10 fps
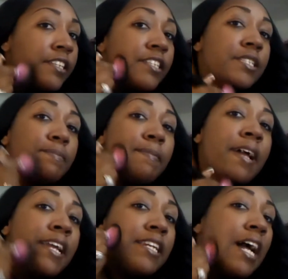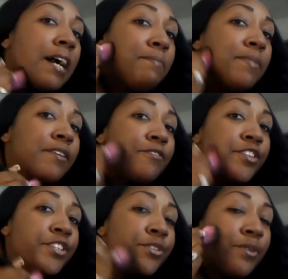this may not be for
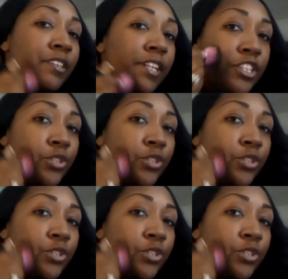you unless